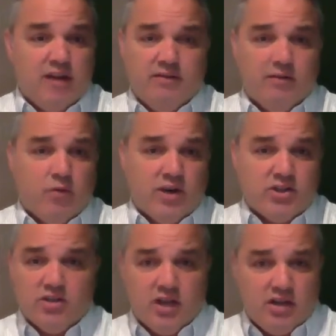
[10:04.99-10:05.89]
If you have
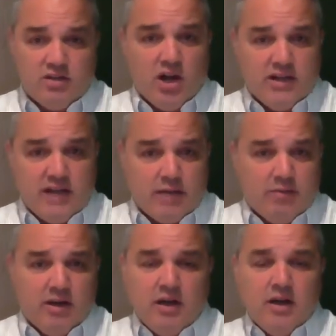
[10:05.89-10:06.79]
questions on it, just contact me
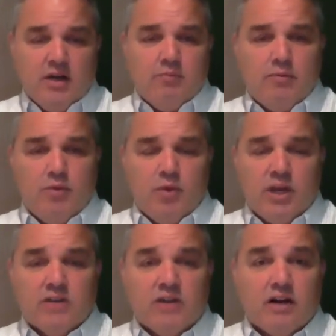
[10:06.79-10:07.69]
and maybe we can
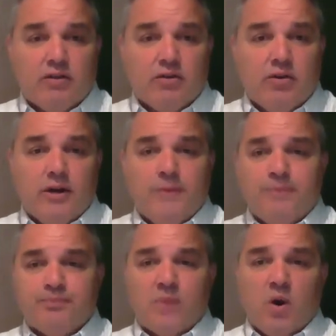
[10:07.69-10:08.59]
talk it through here,
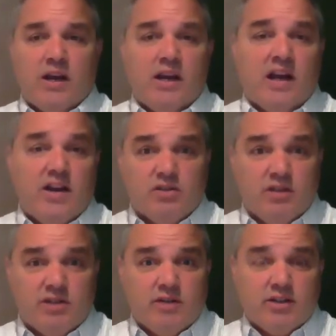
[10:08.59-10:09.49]
or I can guide you in the
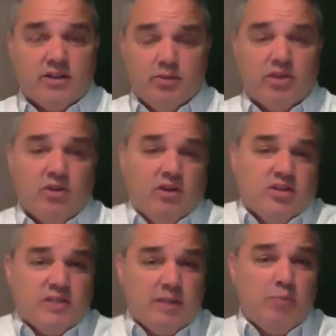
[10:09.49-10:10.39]
right direction. But there are some
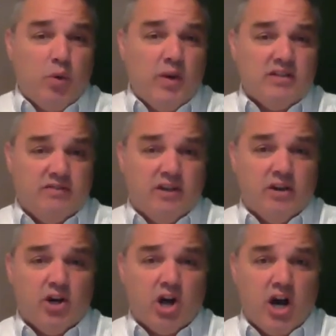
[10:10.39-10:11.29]
simple ways to figure out
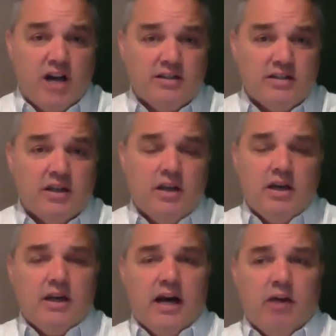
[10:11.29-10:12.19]
your costs
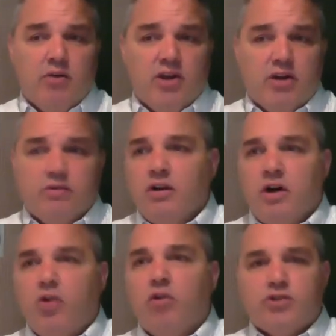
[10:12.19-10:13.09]
without,
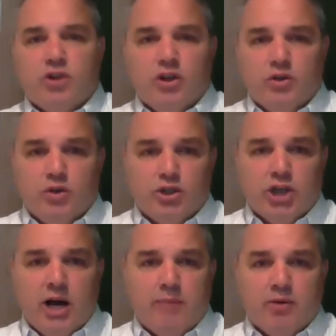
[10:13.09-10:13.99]
overturning the whole
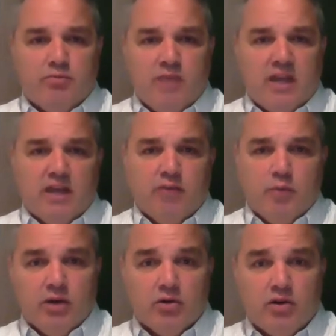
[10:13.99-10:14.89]
shop or making everybody
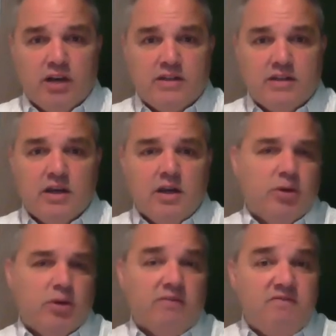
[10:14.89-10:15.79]
go crazy.
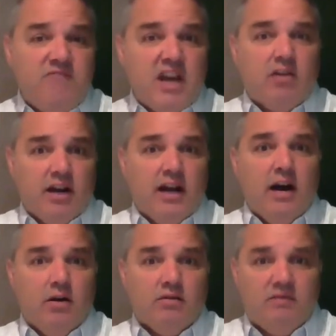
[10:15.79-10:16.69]
But figure it
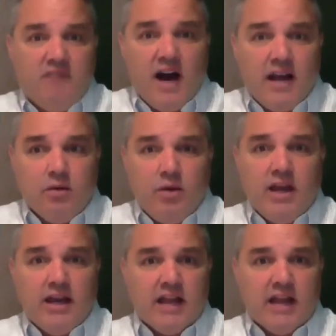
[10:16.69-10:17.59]
out. Find a way
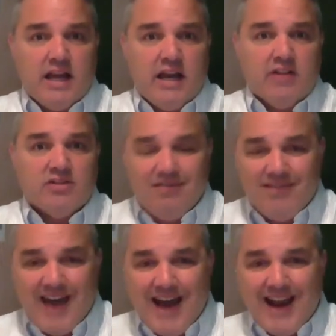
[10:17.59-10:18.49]
to get that answer.
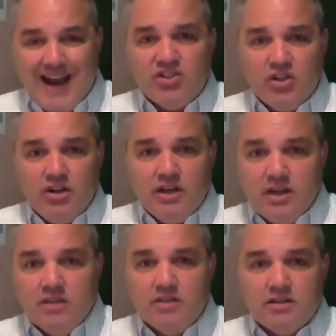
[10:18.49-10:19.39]
That answer
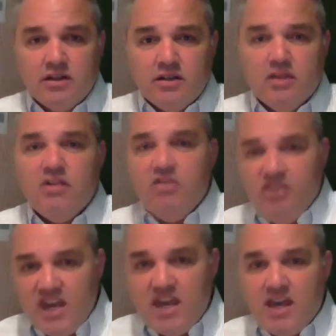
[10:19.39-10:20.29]
is
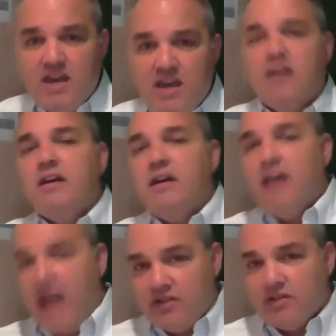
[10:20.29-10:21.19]
the
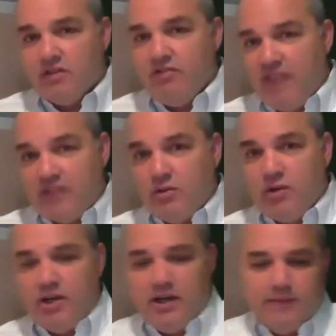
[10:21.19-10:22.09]
answer. That's the one
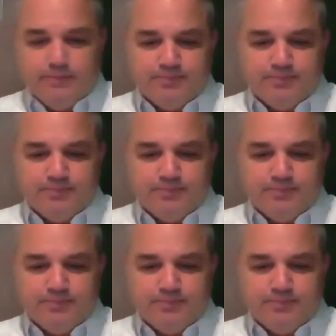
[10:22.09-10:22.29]
you need.